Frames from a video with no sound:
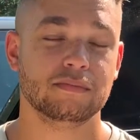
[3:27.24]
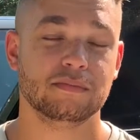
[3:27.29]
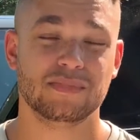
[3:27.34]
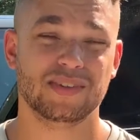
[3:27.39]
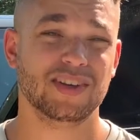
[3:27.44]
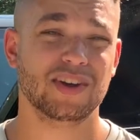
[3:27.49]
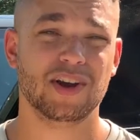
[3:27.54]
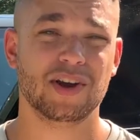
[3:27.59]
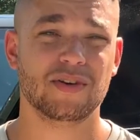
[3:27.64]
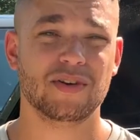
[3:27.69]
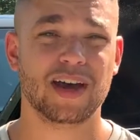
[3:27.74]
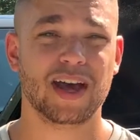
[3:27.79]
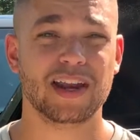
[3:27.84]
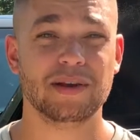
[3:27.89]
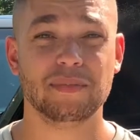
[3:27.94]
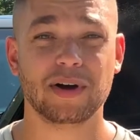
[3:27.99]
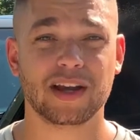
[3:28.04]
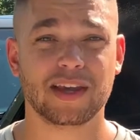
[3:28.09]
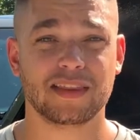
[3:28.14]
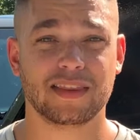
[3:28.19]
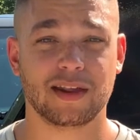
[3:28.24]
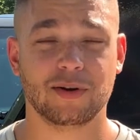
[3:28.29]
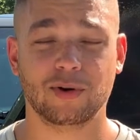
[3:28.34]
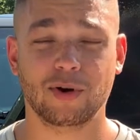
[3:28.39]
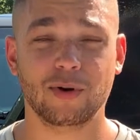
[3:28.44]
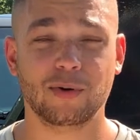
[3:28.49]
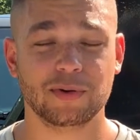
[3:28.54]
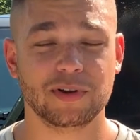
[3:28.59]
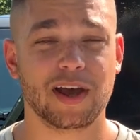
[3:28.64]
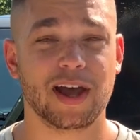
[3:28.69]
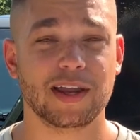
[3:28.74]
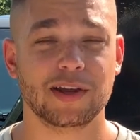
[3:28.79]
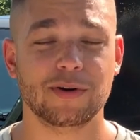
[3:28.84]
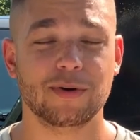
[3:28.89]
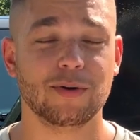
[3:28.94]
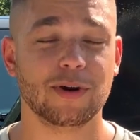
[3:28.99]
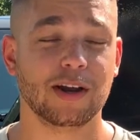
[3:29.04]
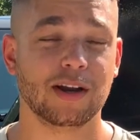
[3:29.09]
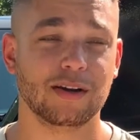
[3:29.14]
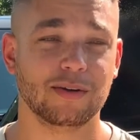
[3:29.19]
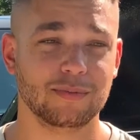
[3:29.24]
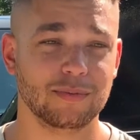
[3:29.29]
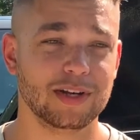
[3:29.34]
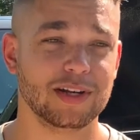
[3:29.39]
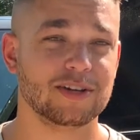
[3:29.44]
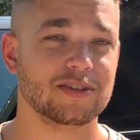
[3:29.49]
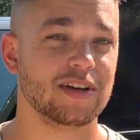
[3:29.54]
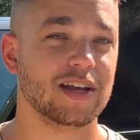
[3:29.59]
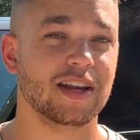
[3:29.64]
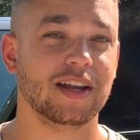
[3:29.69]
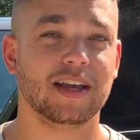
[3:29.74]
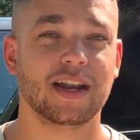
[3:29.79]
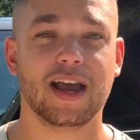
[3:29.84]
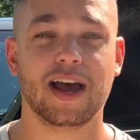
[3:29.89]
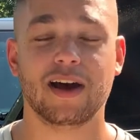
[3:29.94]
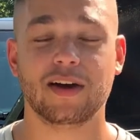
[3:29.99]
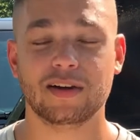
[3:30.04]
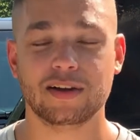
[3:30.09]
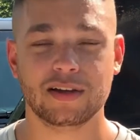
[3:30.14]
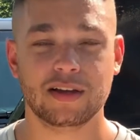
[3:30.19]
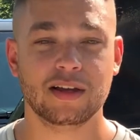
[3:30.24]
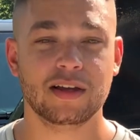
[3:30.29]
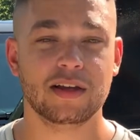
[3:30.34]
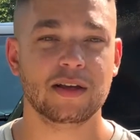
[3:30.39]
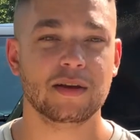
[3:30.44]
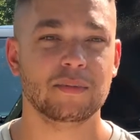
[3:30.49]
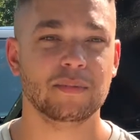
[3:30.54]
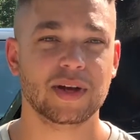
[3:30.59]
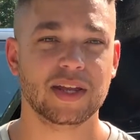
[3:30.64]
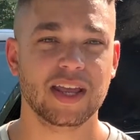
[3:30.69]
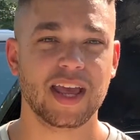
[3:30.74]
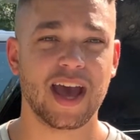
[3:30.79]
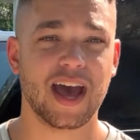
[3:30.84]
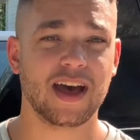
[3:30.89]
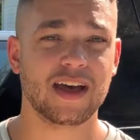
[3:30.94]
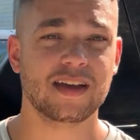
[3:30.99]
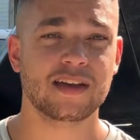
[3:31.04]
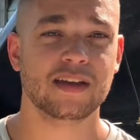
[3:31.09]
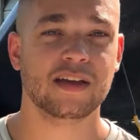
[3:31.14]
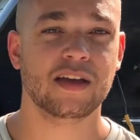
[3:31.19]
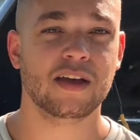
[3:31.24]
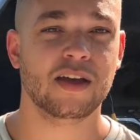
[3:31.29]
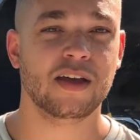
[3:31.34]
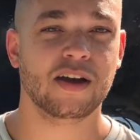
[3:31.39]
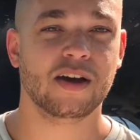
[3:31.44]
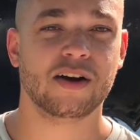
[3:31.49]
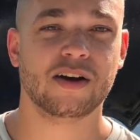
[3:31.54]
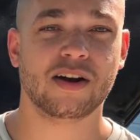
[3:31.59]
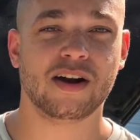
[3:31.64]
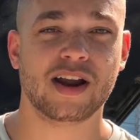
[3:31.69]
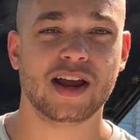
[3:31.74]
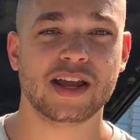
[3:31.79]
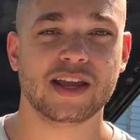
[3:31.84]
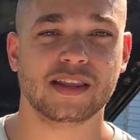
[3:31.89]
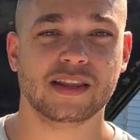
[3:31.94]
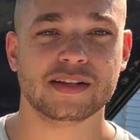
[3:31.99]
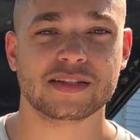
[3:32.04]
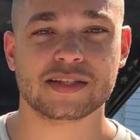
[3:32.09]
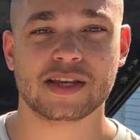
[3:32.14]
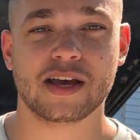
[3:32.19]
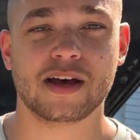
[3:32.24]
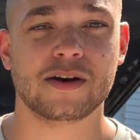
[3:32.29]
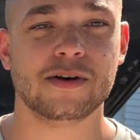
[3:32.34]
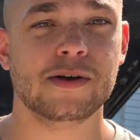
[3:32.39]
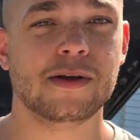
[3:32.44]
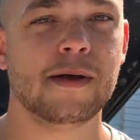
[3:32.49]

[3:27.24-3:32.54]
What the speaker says: you know, any bucket that'll hold 9 quart when you're draining it out. But yeah, all right, let's go.